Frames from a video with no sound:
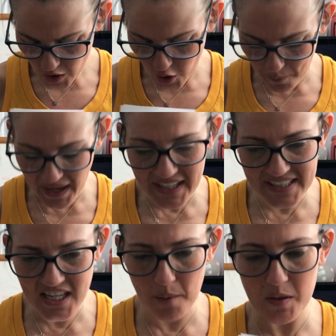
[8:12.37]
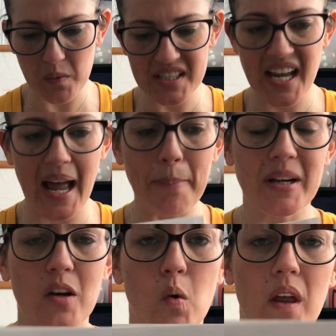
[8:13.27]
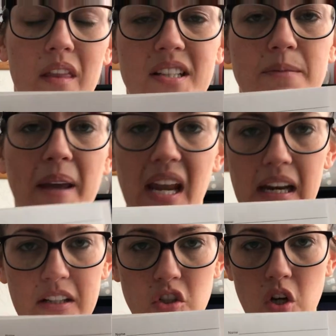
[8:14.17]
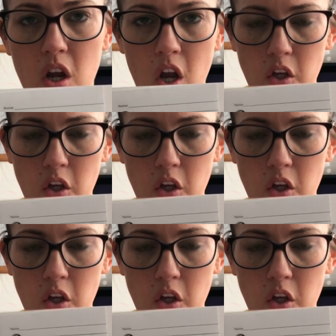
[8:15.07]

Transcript: Go back and tell me what's happening on this page.